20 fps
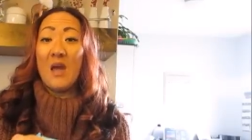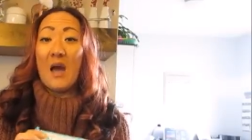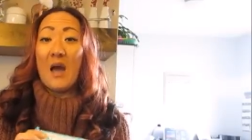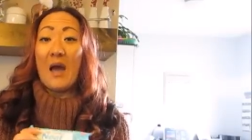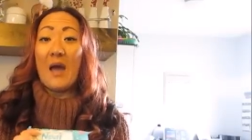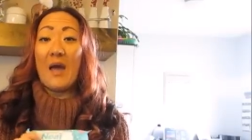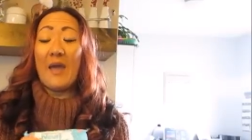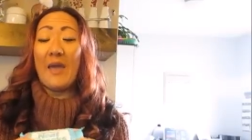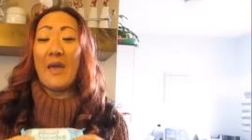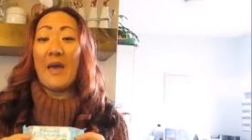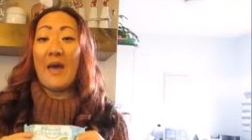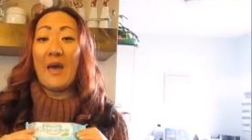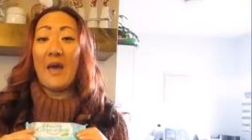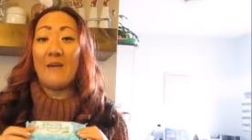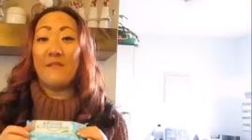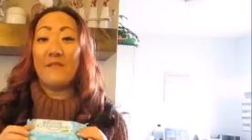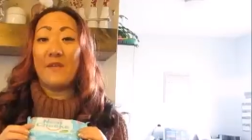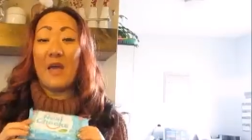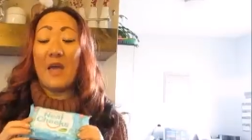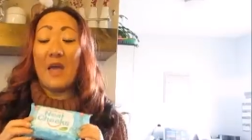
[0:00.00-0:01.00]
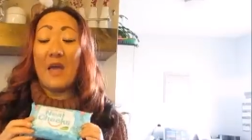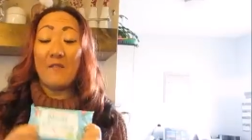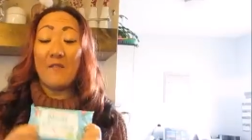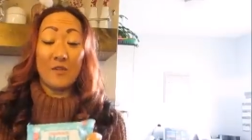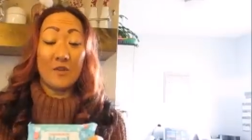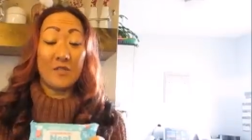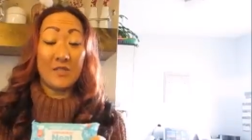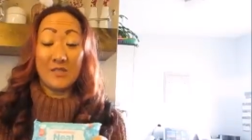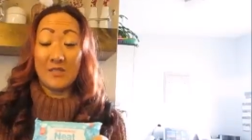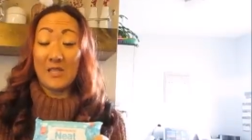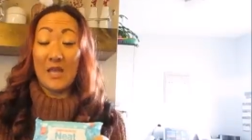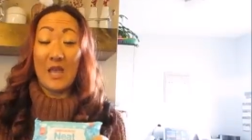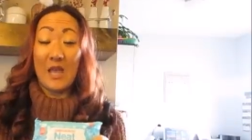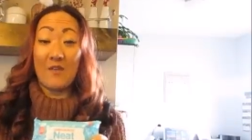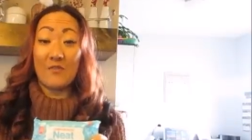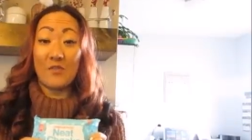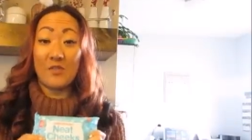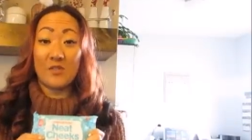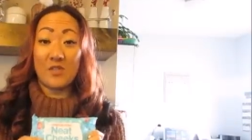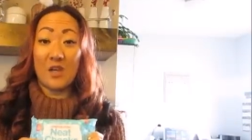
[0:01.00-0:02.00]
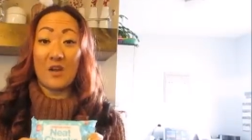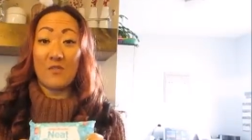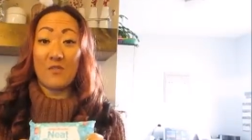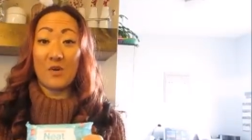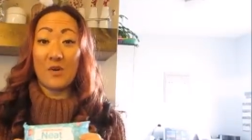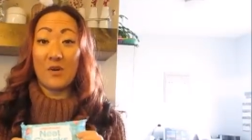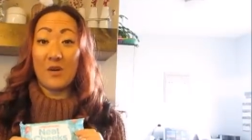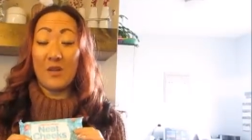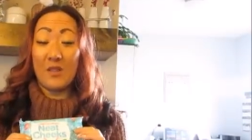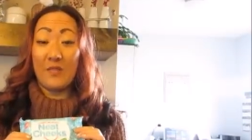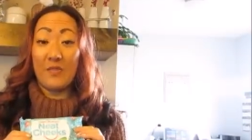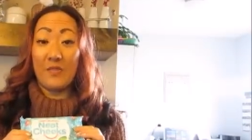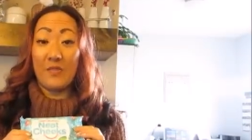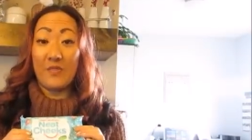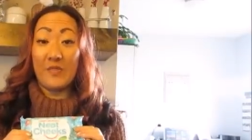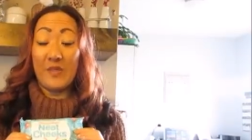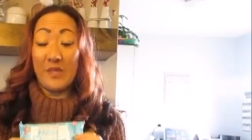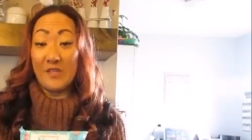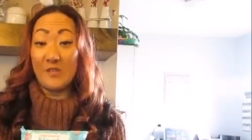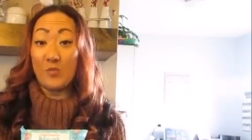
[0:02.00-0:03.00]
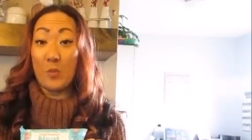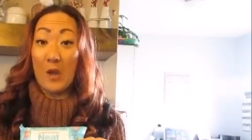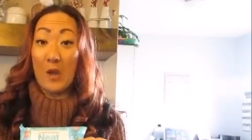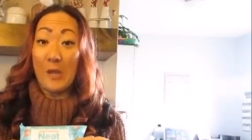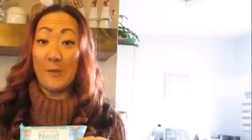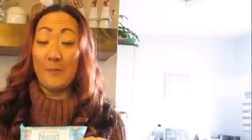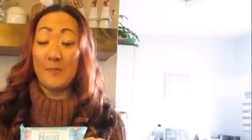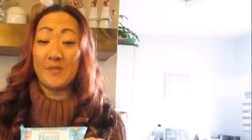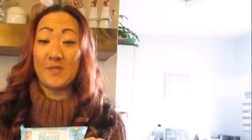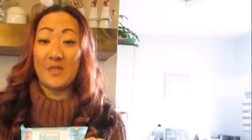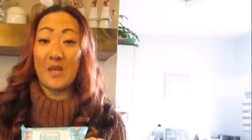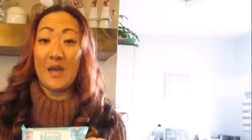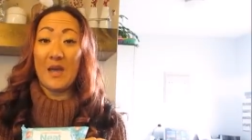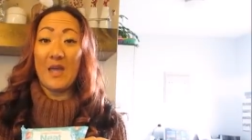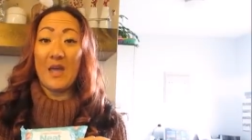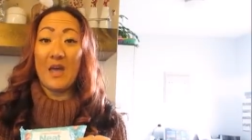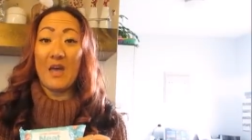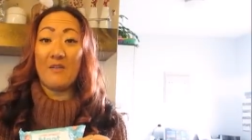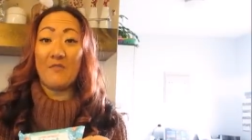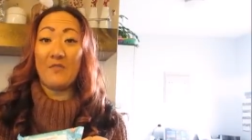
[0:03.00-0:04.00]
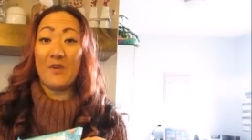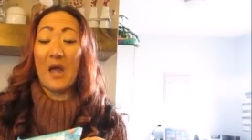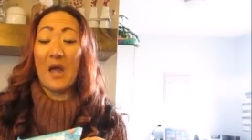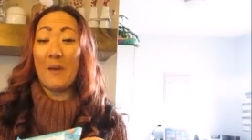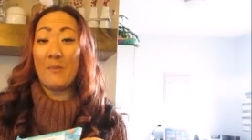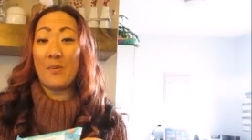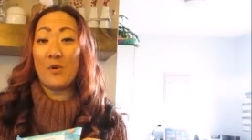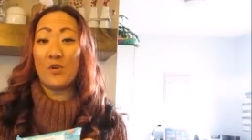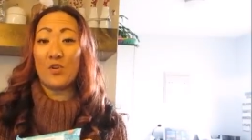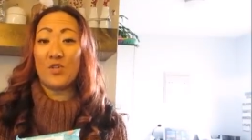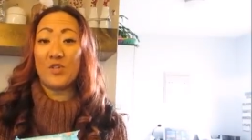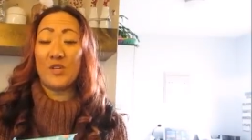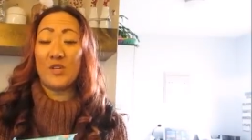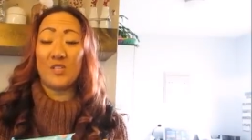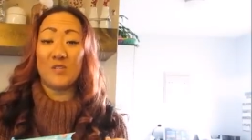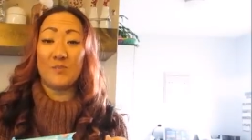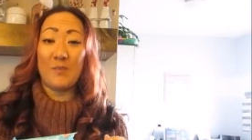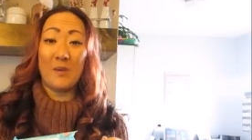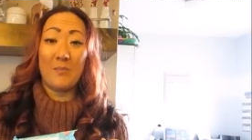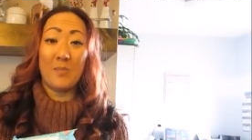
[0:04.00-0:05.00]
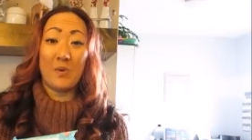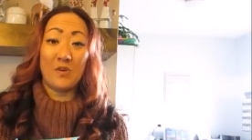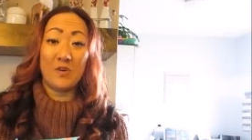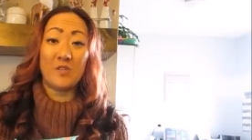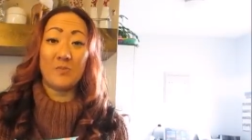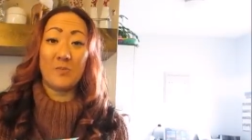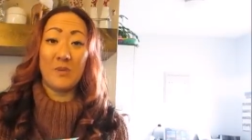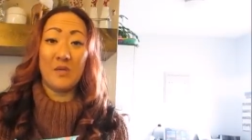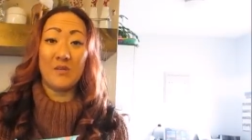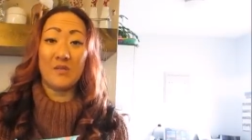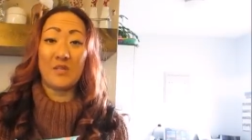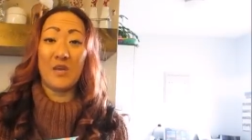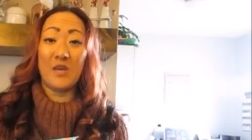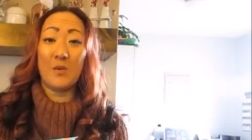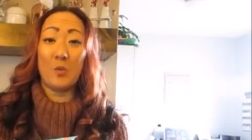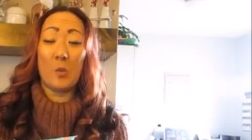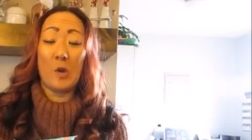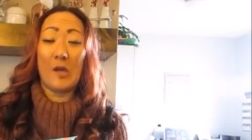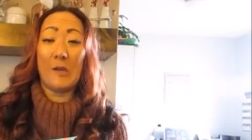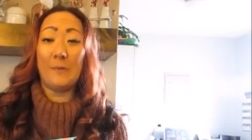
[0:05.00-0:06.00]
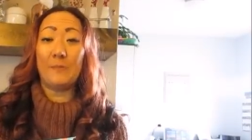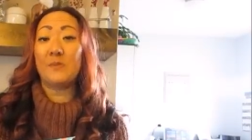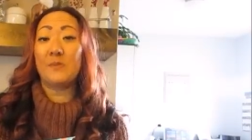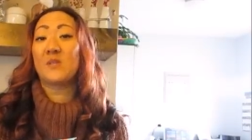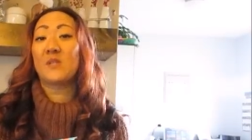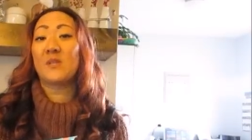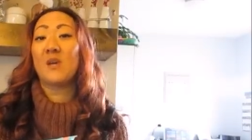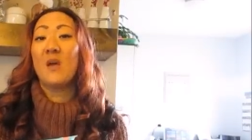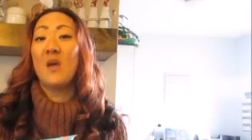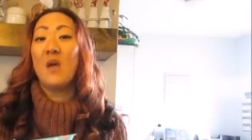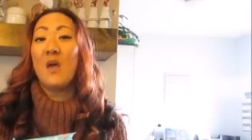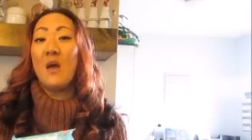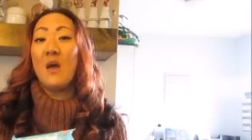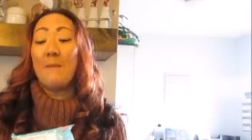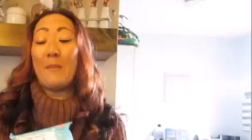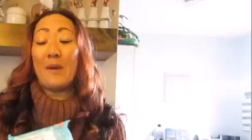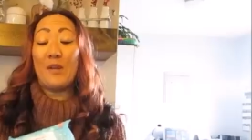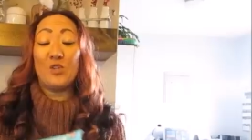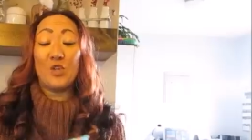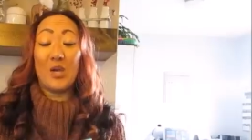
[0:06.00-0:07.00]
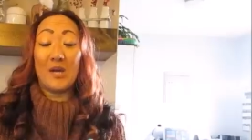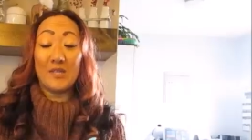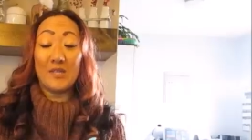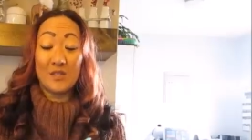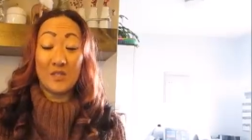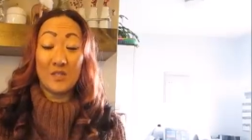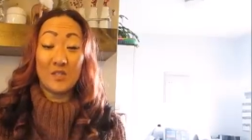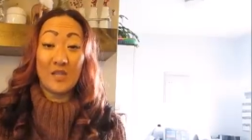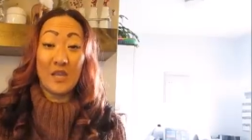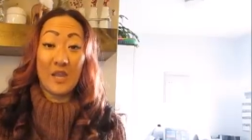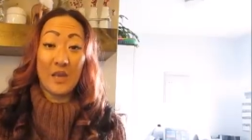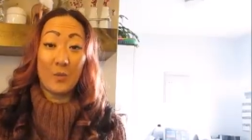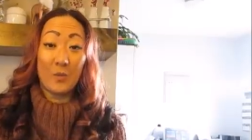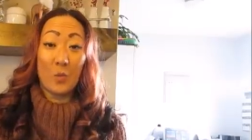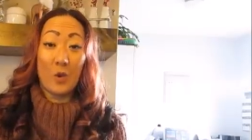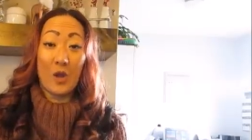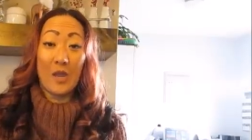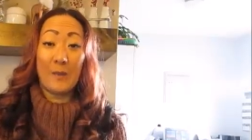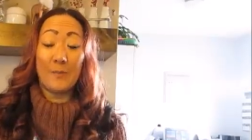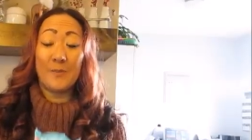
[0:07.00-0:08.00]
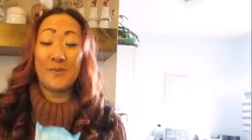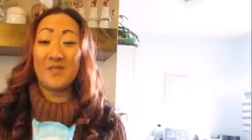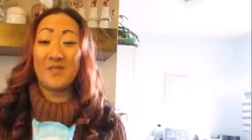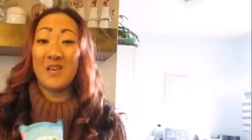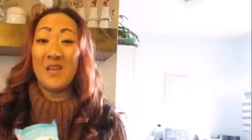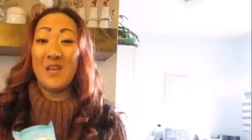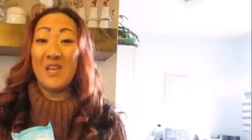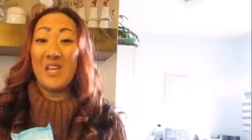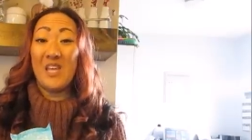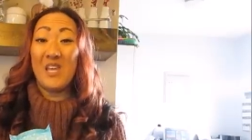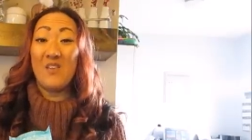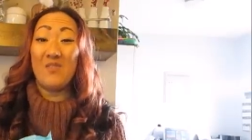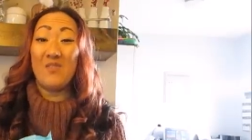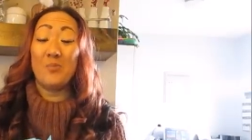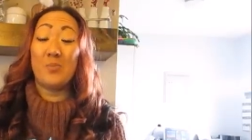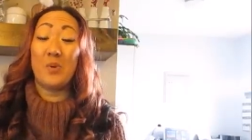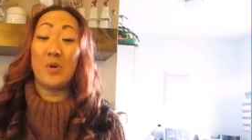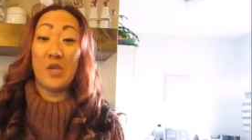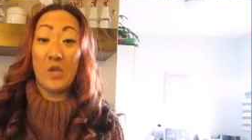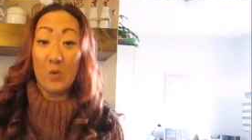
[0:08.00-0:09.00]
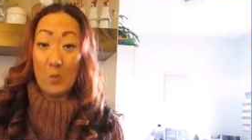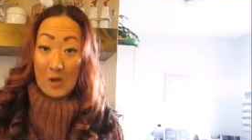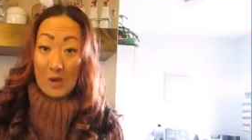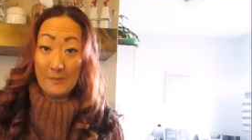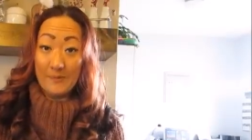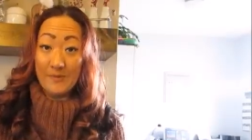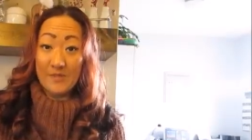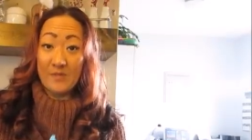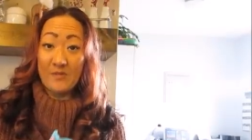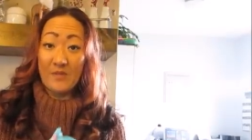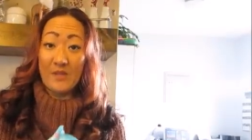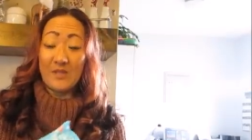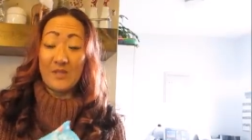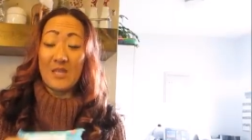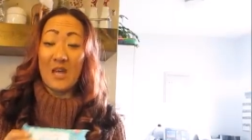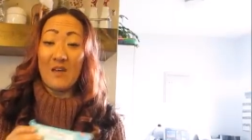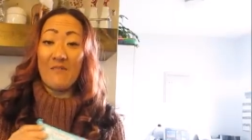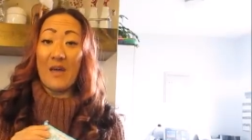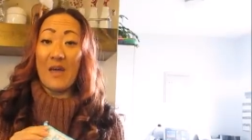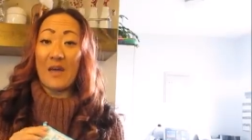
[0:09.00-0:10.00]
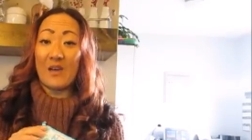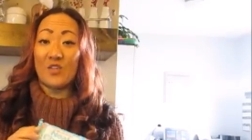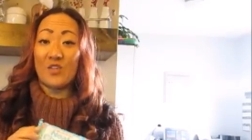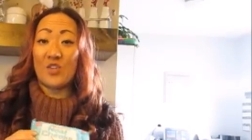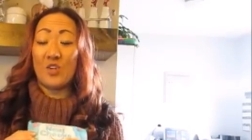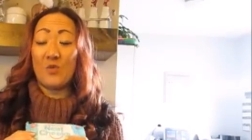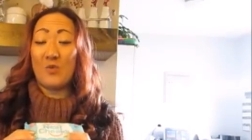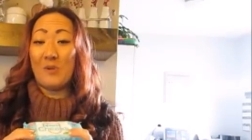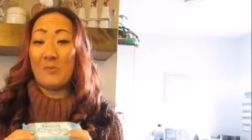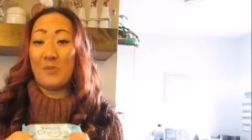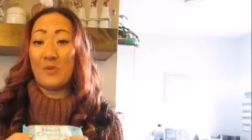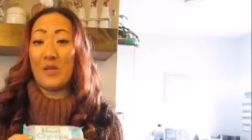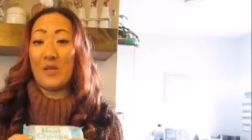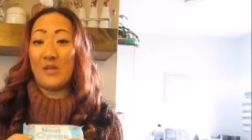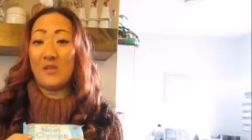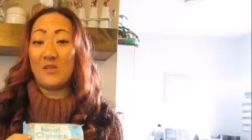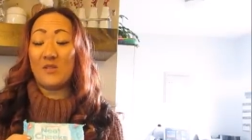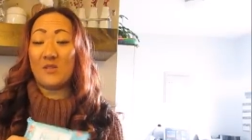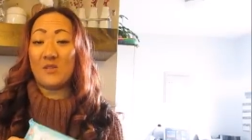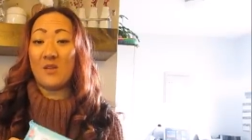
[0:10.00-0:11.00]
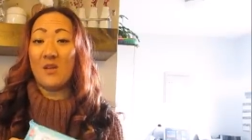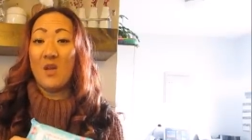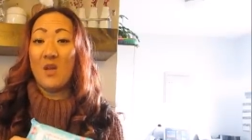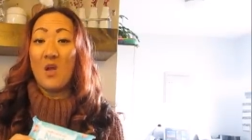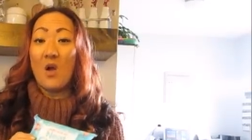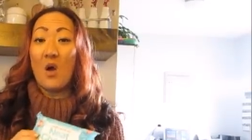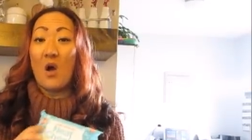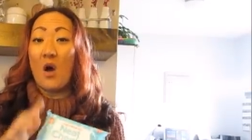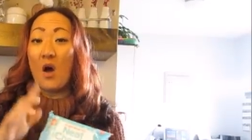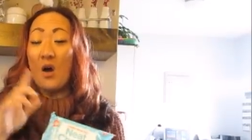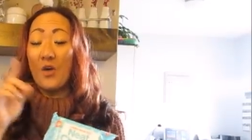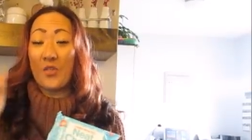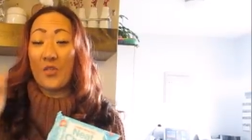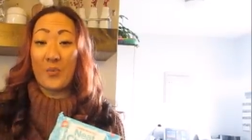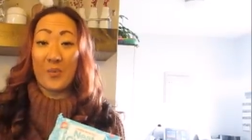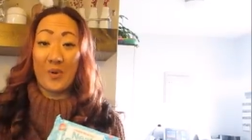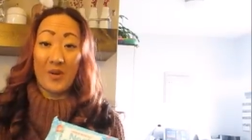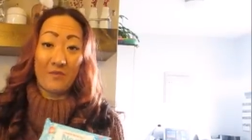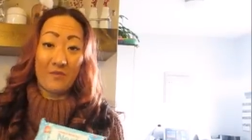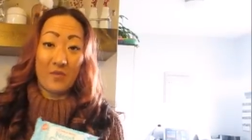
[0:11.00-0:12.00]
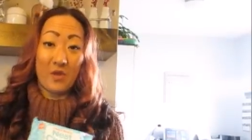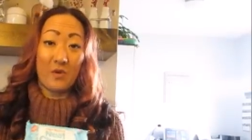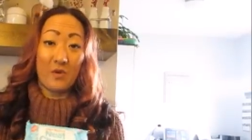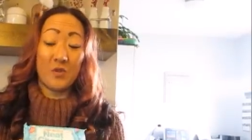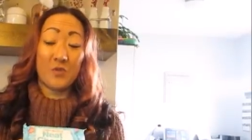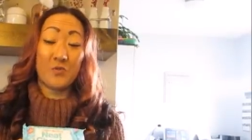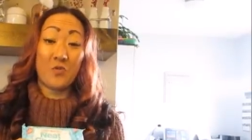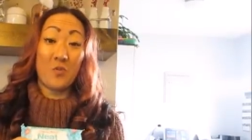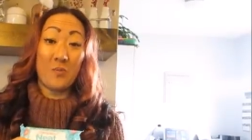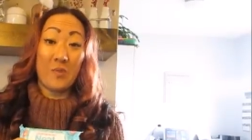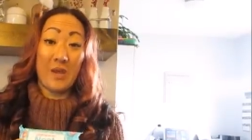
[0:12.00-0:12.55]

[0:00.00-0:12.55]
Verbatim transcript: I have, ever since I have discovered these wipes, I have not purchased my Burt's Bees hand wipes, my Johnson's hand wipes, even Boogie Wipes. These have actually replaced all three of those for